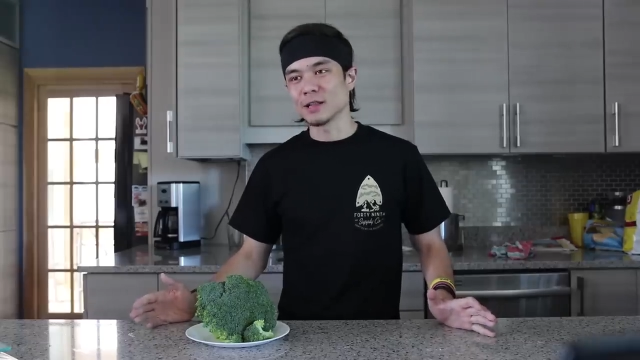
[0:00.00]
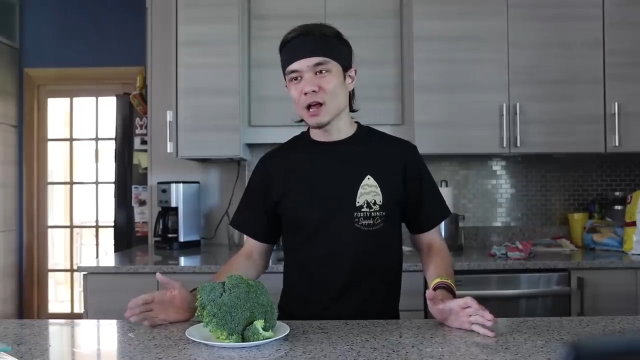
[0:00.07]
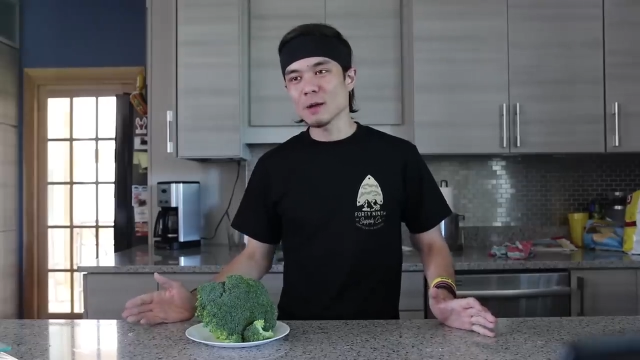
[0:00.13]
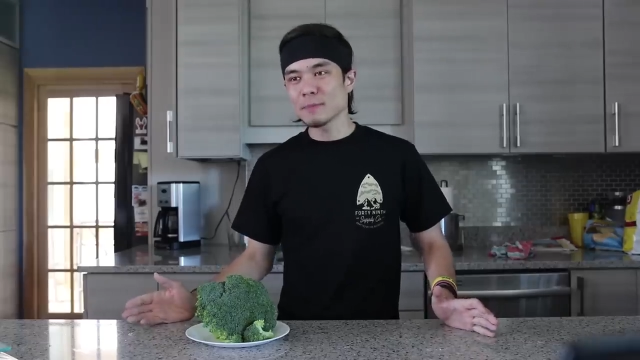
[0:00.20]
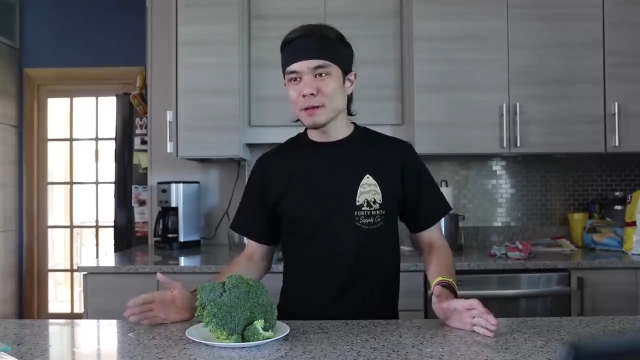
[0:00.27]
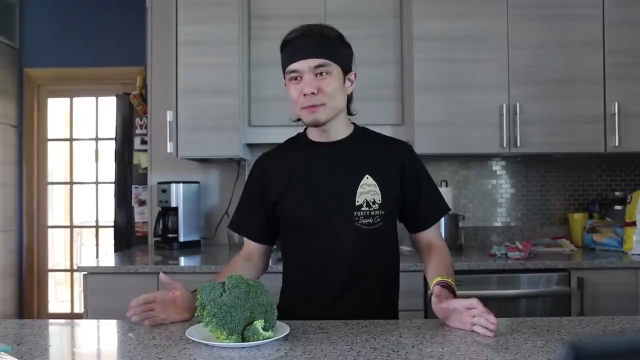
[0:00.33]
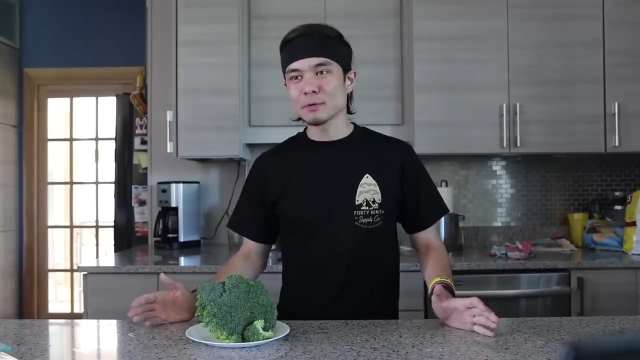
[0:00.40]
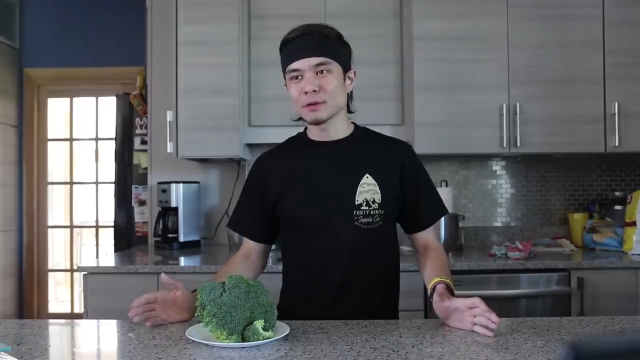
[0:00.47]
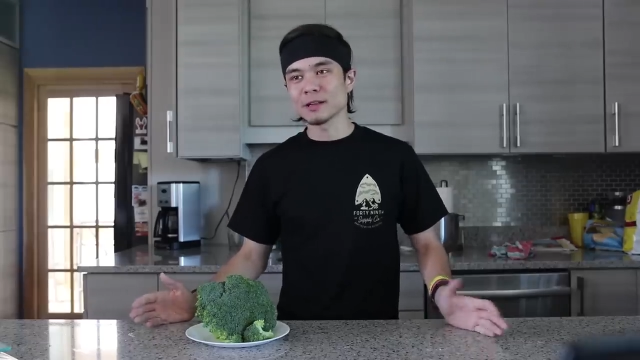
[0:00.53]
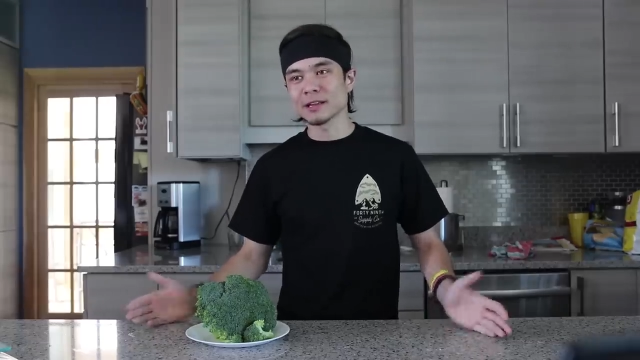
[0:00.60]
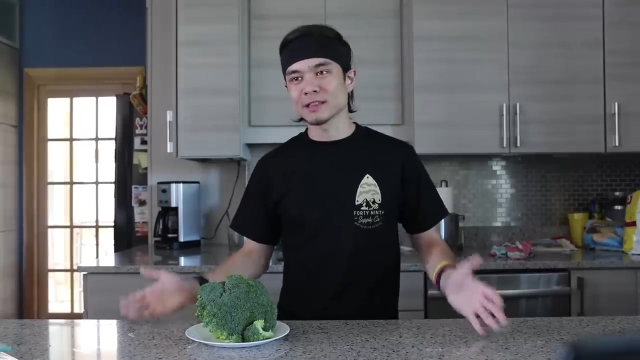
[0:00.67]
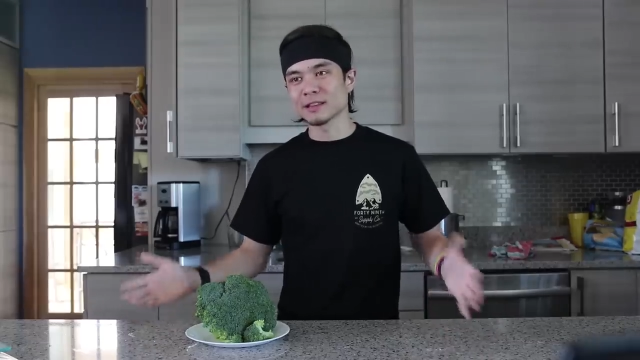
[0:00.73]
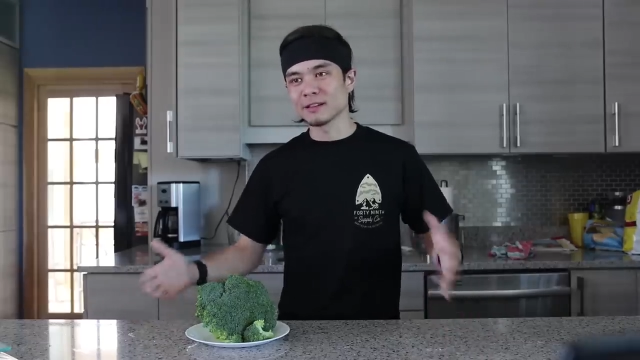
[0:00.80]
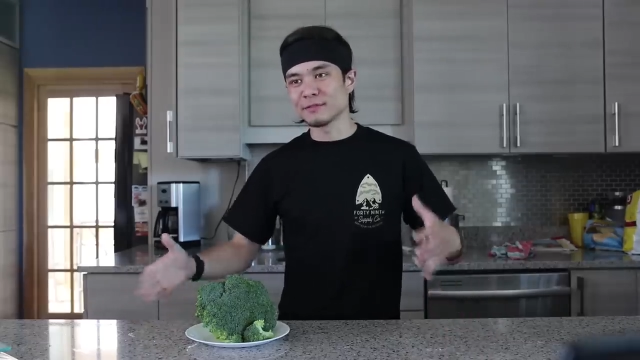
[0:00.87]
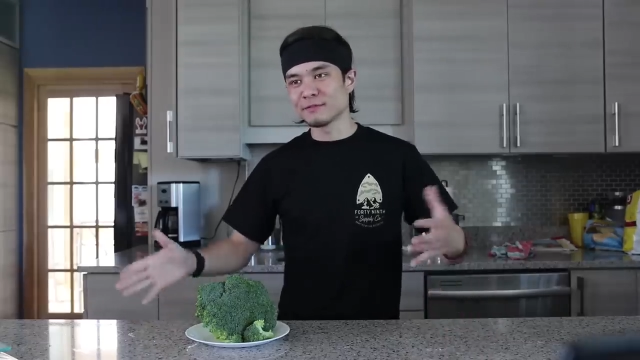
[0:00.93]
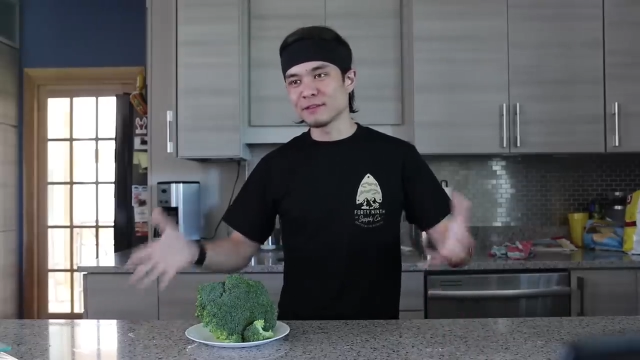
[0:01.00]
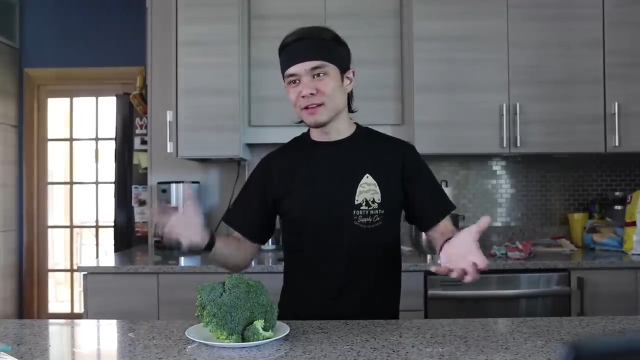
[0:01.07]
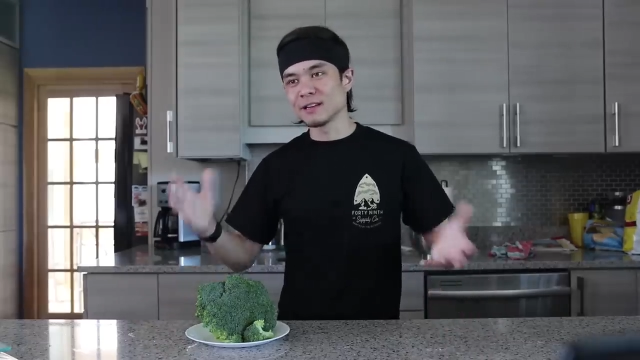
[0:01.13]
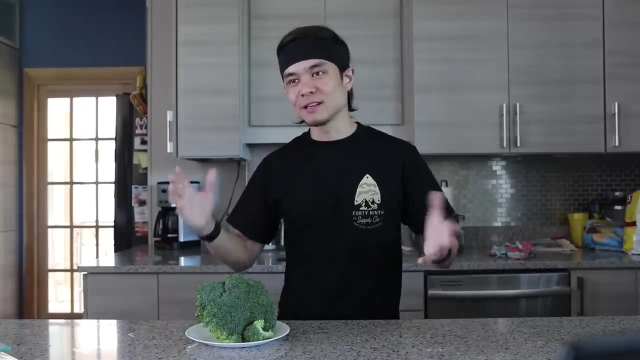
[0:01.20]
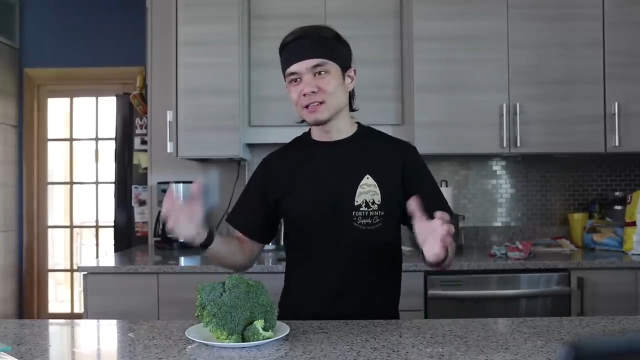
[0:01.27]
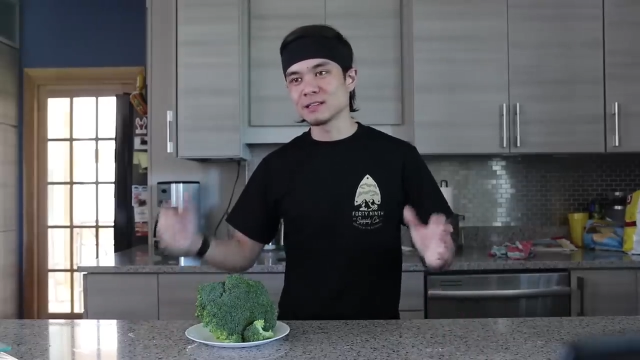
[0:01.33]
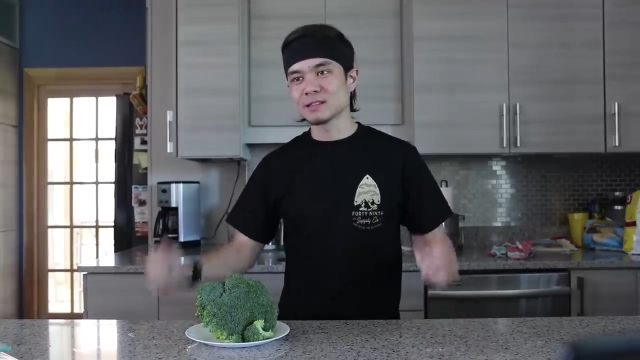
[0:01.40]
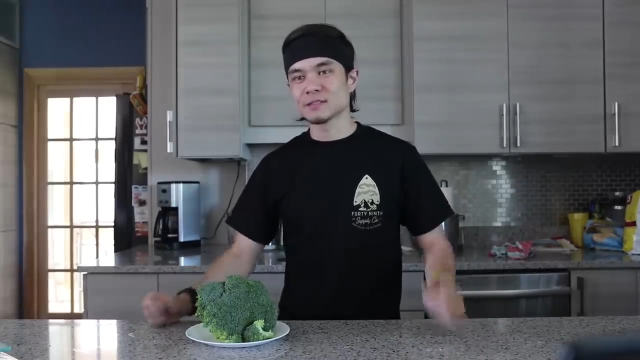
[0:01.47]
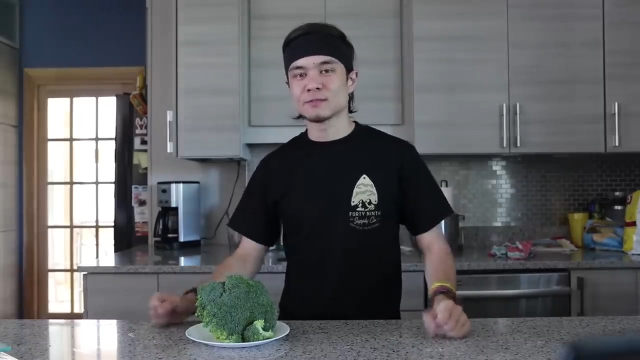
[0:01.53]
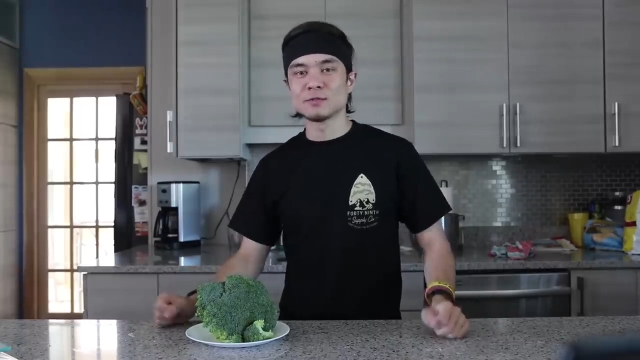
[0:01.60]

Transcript: A lot of people in like the fitness